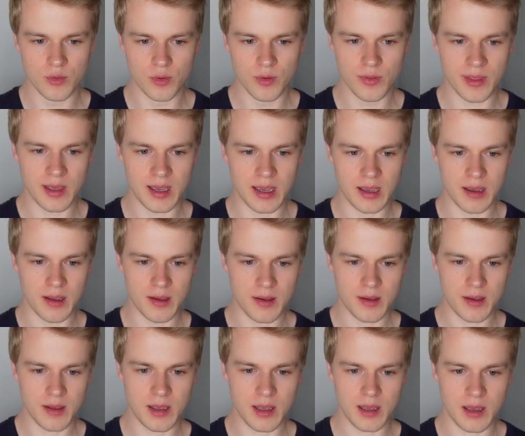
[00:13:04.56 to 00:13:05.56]
to the
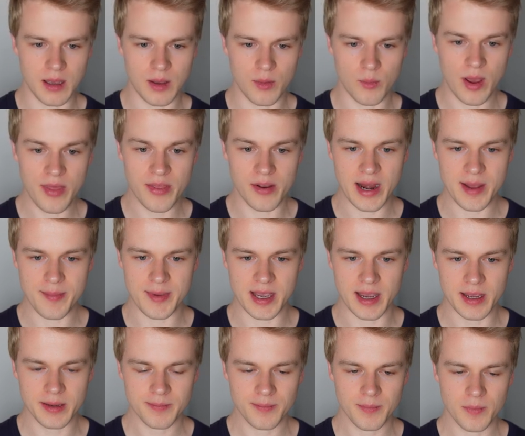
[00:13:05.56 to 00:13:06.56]
Weather
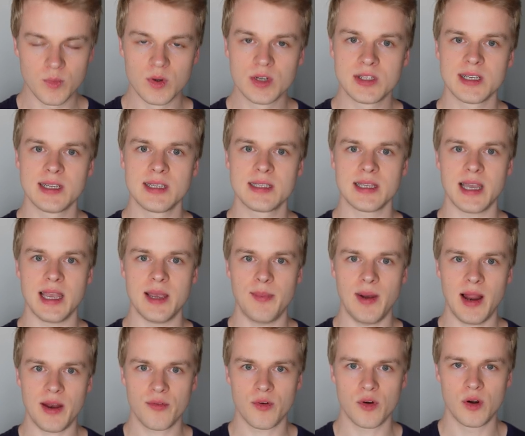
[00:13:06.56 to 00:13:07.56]
API, which is a
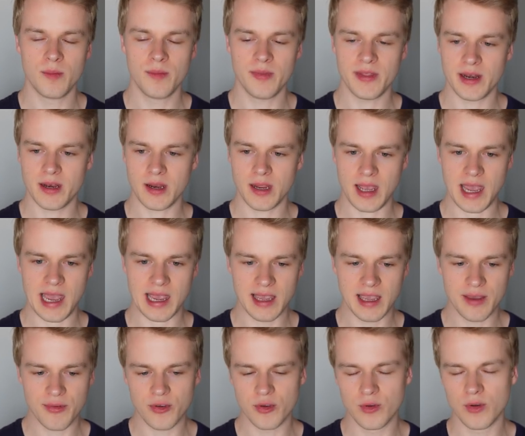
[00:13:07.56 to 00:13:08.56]
platform that
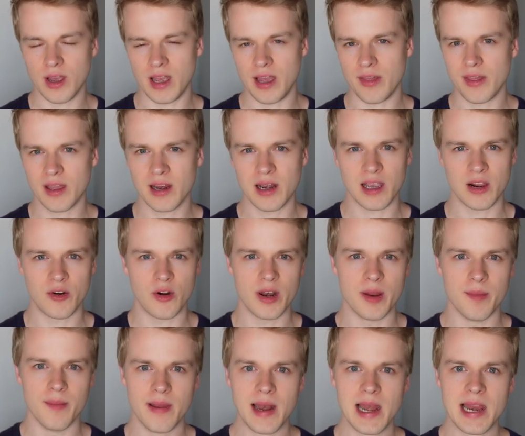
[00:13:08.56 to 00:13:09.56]
gives you, I think, like
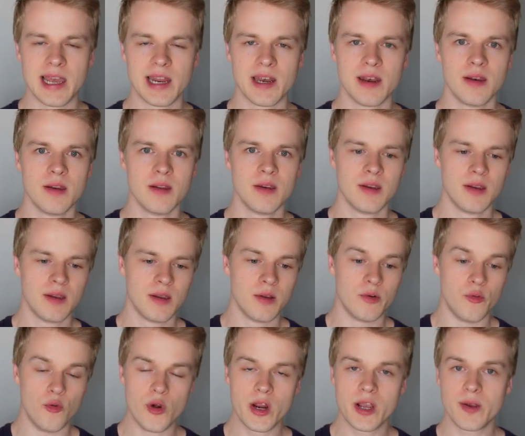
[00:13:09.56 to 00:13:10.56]
around 1 million
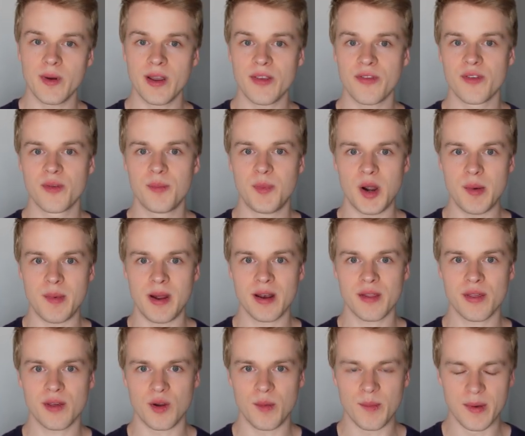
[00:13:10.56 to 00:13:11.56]
requests per
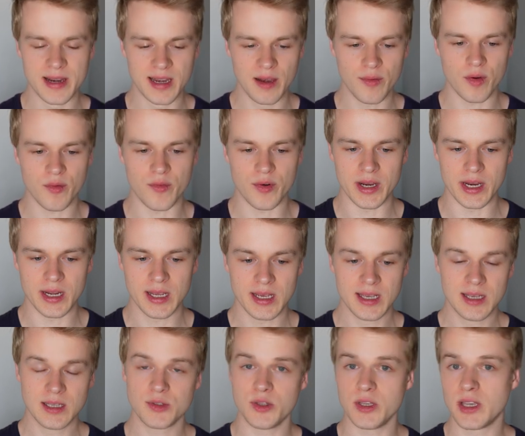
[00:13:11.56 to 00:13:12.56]
month completely for free.
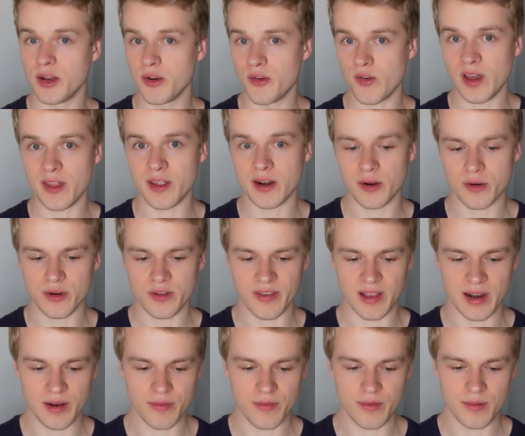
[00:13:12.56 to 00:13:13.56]
So you can try that out
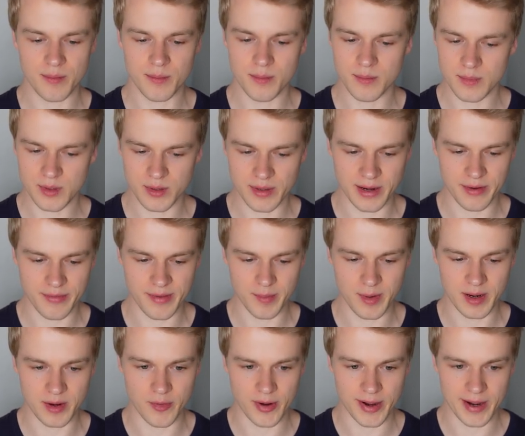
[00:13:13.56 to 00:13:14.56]
yourself. You can
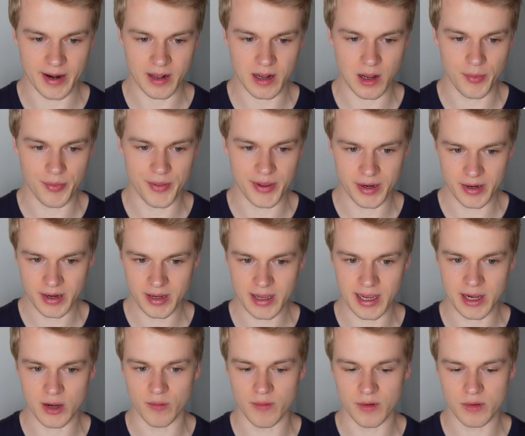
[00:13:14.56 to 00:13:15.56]
simply create an account there,
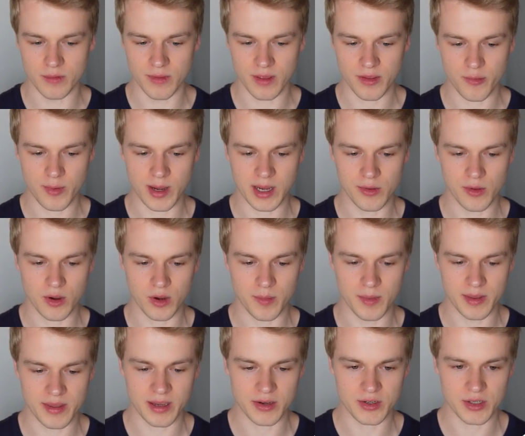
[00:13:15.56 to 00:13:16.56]
head over to the Swagger
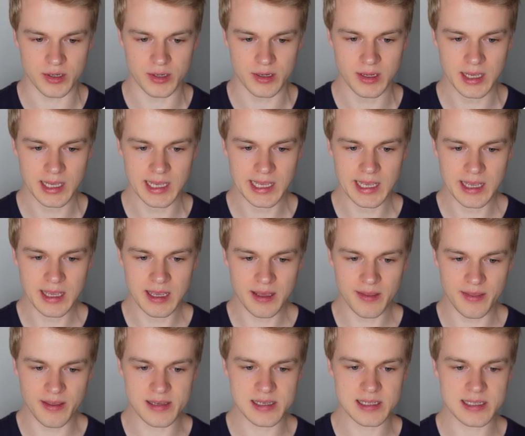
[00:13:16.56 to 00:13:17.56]
documentation.
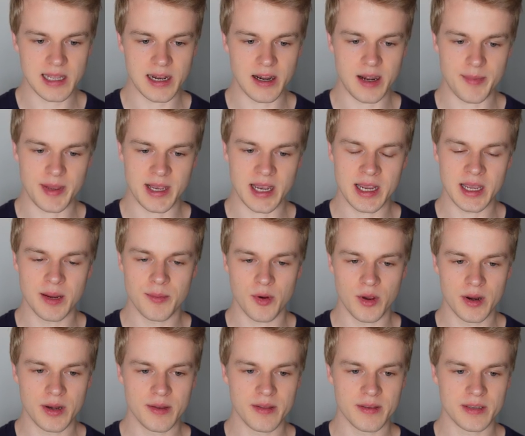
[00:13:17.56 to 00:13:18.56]
This is their API
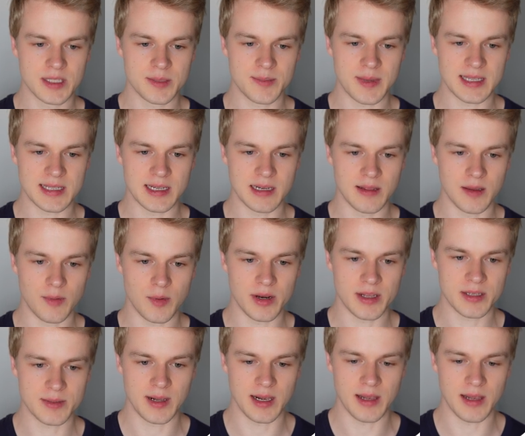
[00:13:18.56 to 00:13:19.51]
endpoint. This is basically the one as